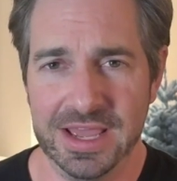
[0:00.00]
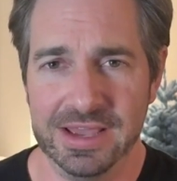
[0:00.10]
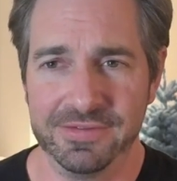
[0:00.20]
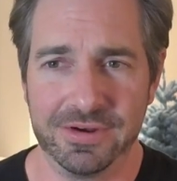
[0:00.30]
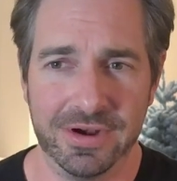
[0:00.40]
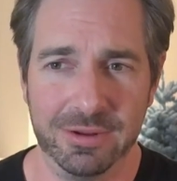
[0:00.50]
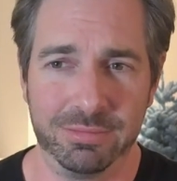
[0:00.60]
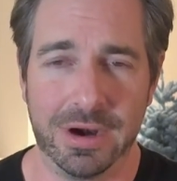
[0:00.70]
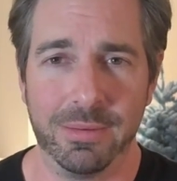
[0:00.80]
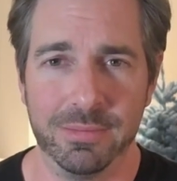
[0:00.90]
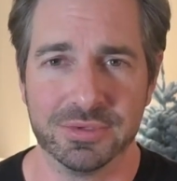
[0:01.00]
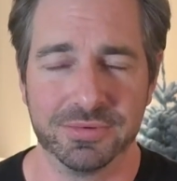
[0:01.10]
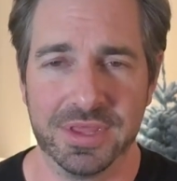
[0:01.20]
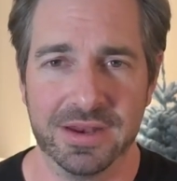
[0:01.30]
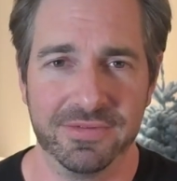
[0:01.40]
if there are any problems
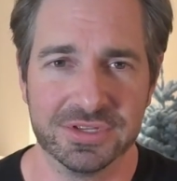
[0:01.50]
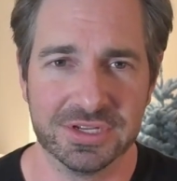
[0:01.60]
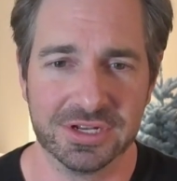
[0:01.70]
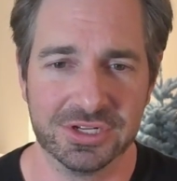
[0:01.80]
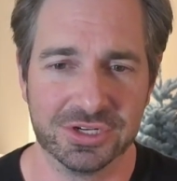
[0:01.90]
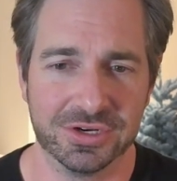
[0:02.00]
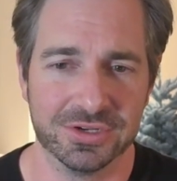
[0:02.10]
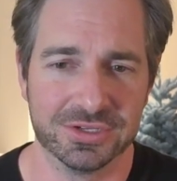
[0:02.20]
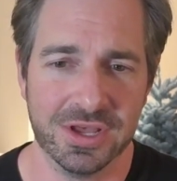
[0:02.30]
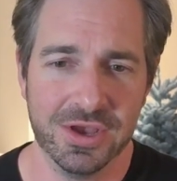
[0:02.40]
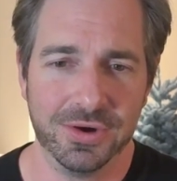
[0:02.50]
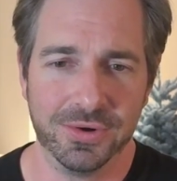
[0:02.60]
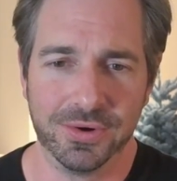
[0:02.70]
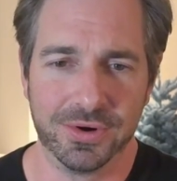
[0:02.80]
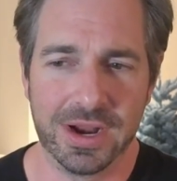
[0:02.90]
with any of the signatures,
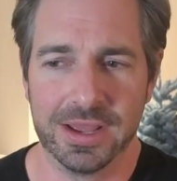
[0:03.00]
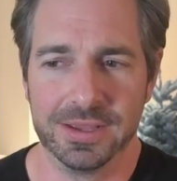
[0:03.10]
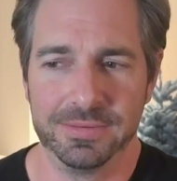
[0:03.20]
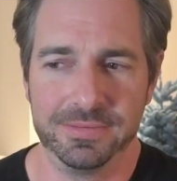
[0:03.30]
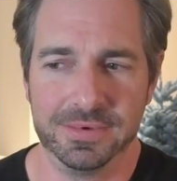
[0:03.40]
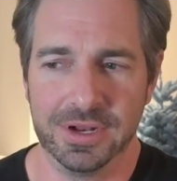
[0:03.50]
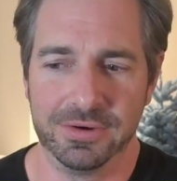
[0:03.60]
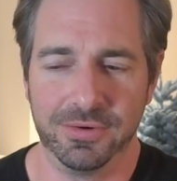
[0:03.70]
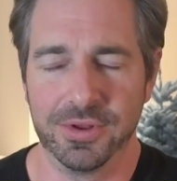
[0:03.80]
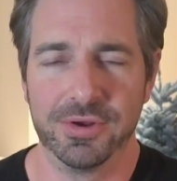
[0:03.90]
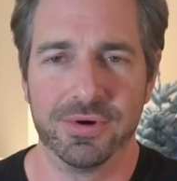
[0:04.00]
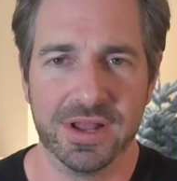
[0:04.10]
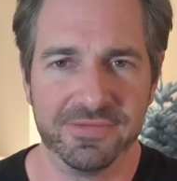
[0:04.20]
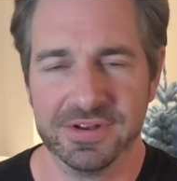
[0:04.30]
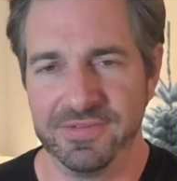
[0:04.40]
or or there were
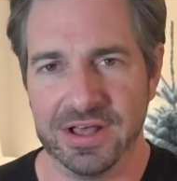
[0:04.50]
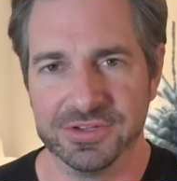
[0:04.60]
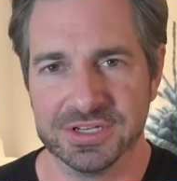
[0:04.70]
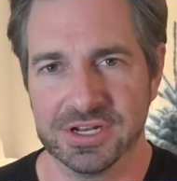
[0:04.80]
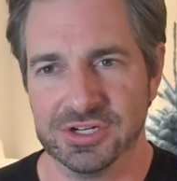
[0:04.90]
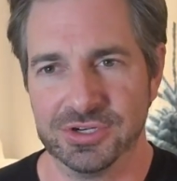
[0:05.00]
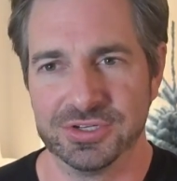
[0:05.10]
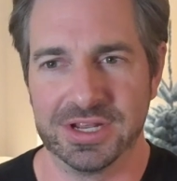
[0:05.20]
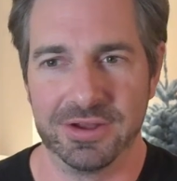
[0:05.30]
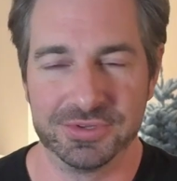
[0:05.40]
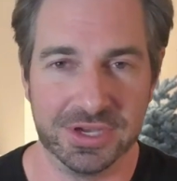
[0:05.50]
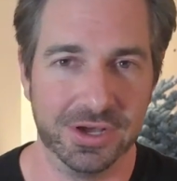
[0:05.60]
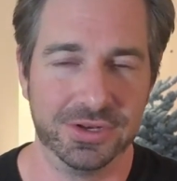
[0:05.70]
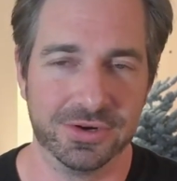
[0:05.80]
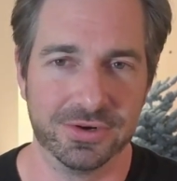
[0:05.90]
enough invalid signatures that I was
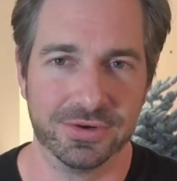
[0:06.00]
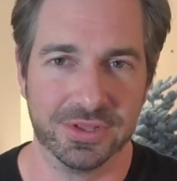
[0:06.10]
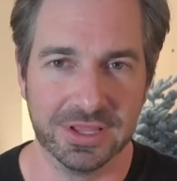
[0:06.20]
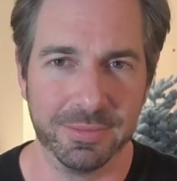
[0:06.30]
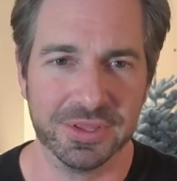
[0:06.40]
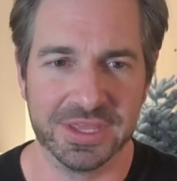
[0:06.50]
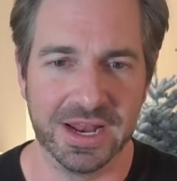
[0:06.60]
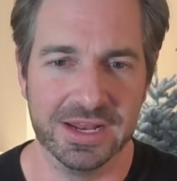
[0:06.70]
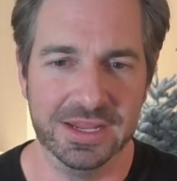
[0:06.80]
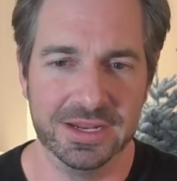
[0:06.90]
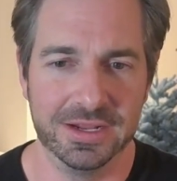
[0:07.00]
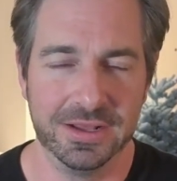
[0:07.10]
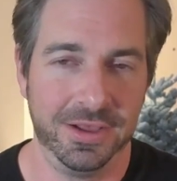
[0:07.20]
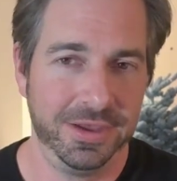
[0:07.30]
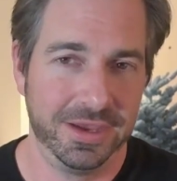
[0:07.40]
under the limit that I needed,
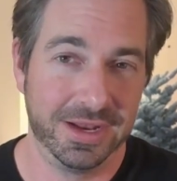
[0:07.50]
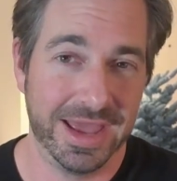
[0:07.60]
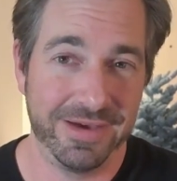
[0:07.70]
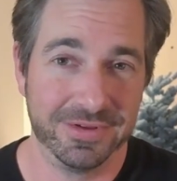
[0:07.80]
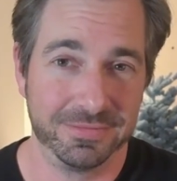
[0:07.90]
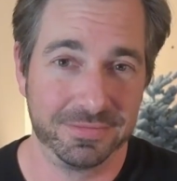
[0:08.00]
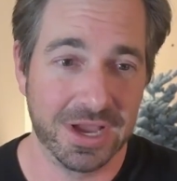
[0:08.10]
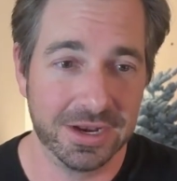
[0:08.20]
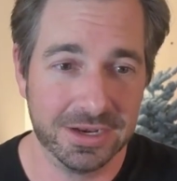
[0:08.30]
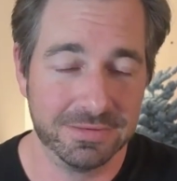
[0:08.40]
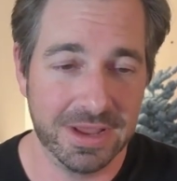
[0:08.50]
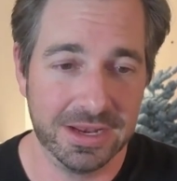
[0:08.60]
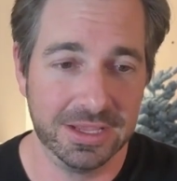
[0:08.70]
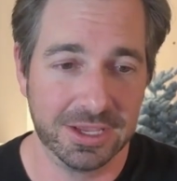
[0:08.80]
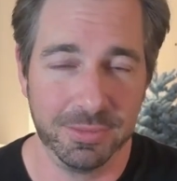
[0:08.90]
and I haven't gotten
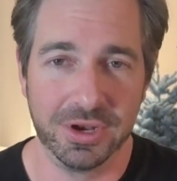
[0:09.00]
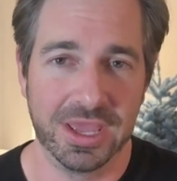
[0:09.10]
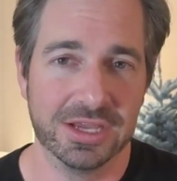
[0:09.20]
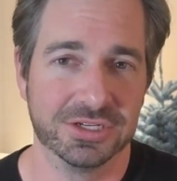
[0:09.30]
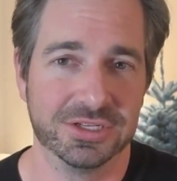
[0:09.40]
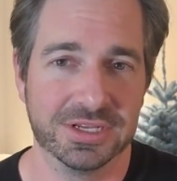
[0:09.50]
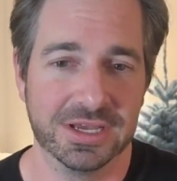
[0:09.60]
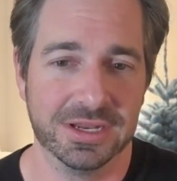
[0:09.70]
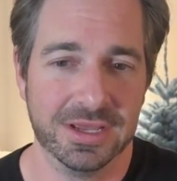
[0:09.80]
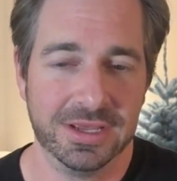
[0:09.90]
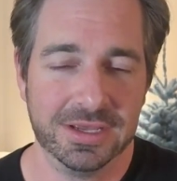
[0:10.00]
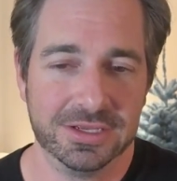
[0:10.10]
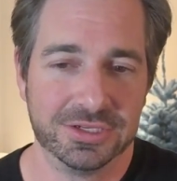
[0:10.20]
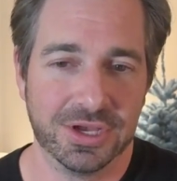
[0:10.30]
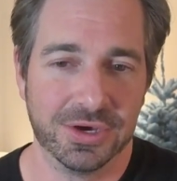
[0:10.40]
any communications yet.
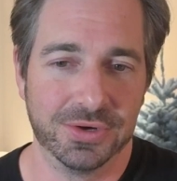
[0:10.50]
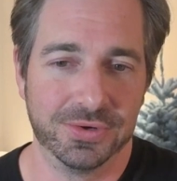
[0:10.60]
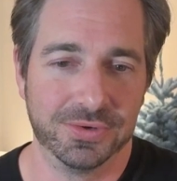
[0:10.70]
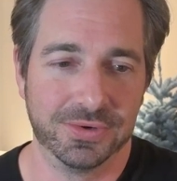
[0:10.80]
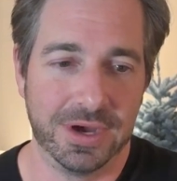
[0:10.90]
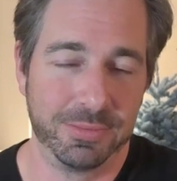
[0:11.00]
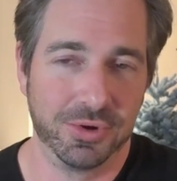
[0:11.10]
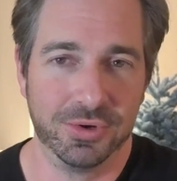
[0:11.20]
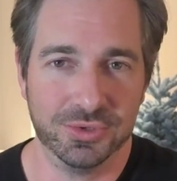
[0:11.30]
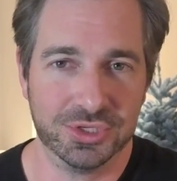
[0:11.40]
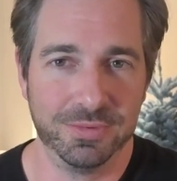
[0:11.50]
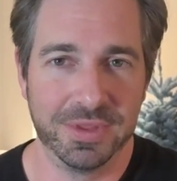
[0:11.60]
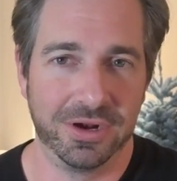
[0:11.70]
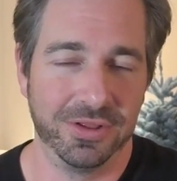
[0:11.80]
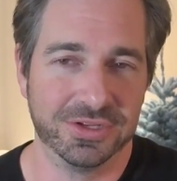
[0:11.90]
So I'm going to assume
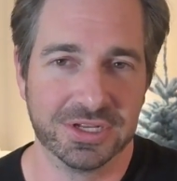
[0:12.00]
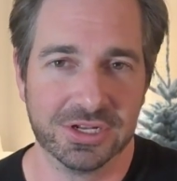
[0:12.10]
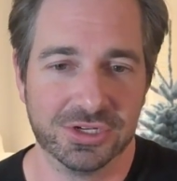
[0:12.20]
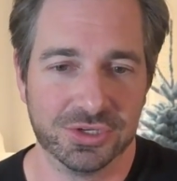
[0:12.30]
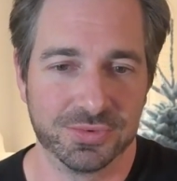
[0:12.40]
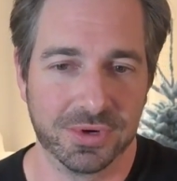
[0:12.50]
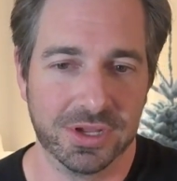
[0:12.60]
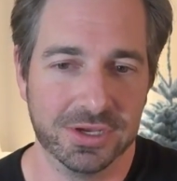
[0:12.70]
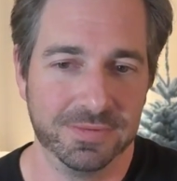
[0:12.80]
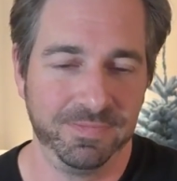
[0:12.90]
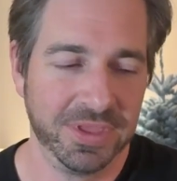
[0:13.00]
that all the signatures were good.